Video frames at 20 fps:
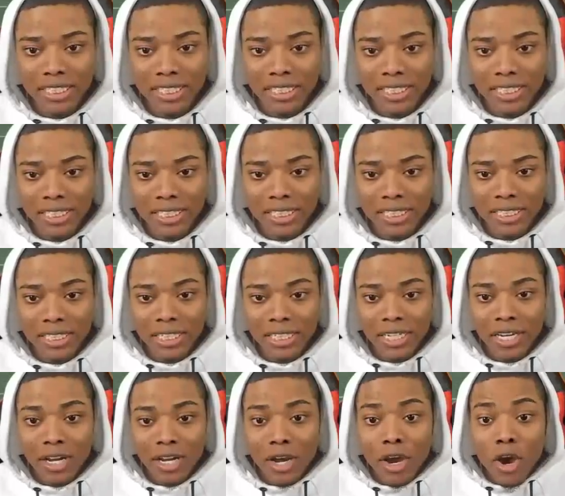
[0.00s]
I
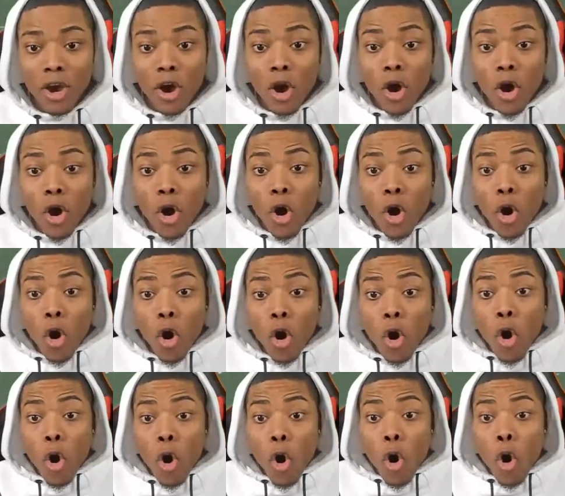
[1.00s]
think I got my
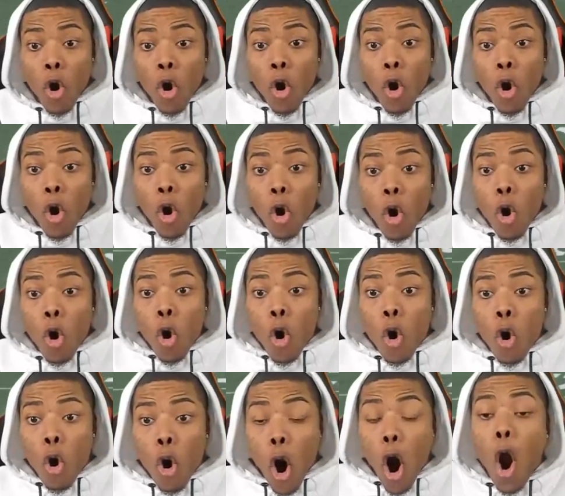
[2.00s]
swagger back
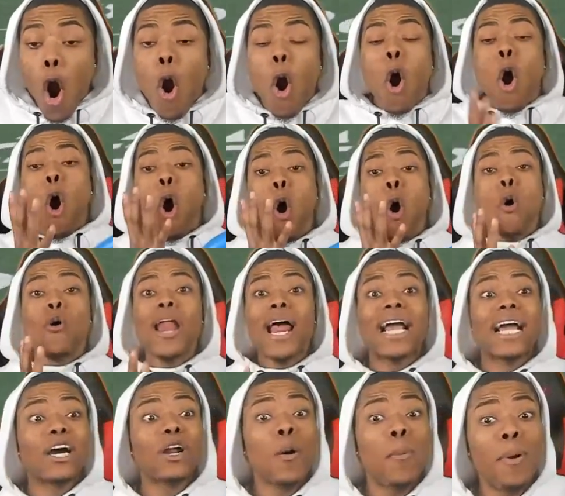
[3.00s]
that
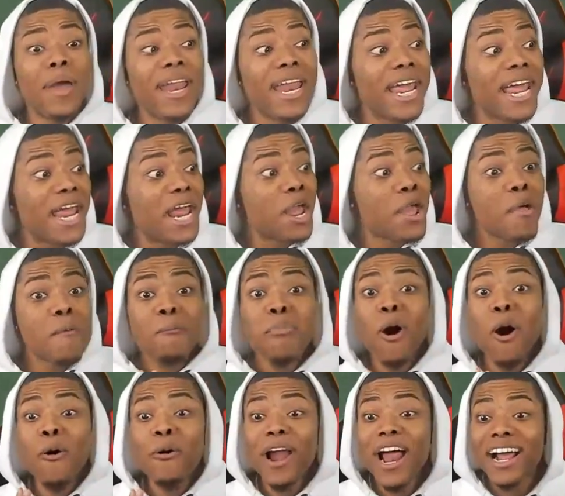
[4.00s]
could have been it.
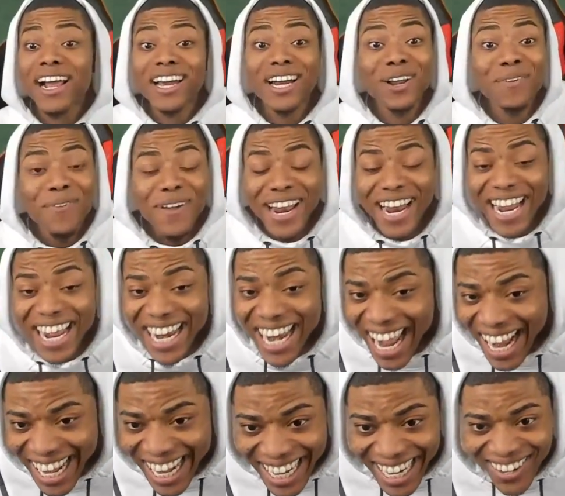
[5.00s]
Bro, that could have been it.
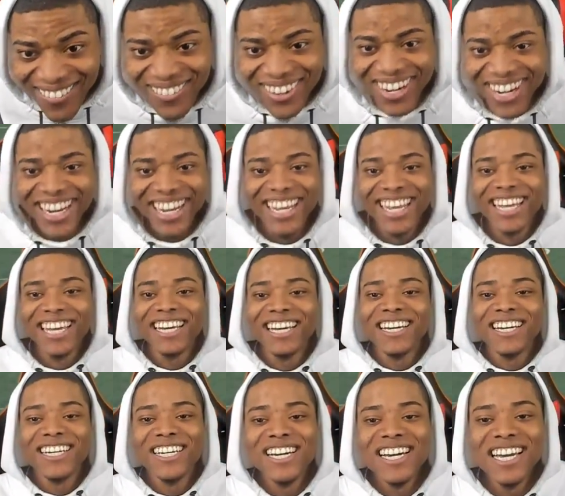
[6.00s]
That could have been it.
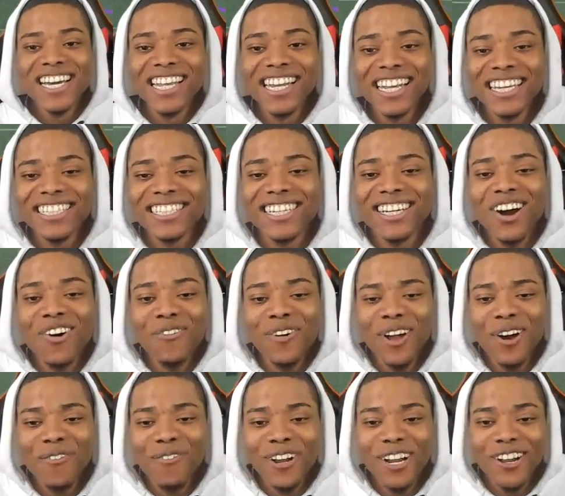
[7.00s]
Let's go. We
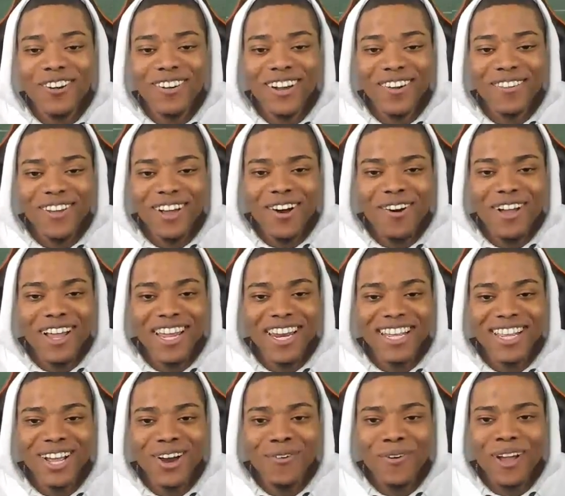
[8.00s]
gonna recreate. We gonna get it
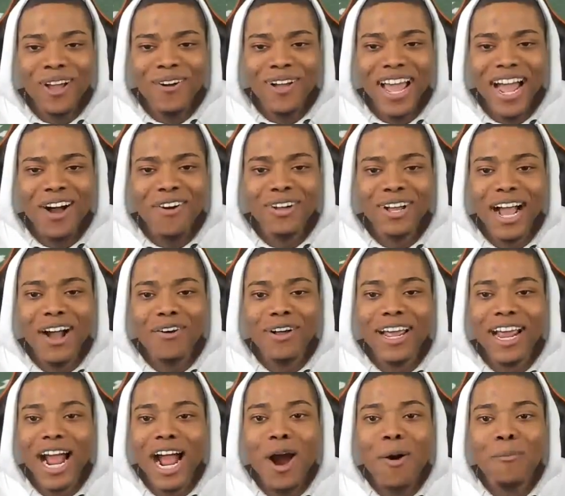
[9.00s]
though. We gonna. I don't, I don't
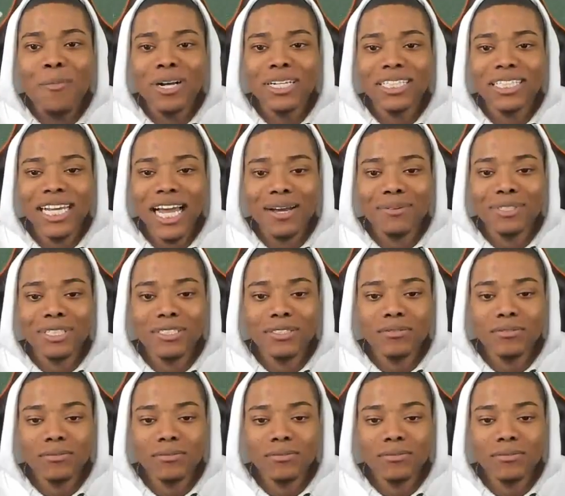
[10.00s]
care how much time.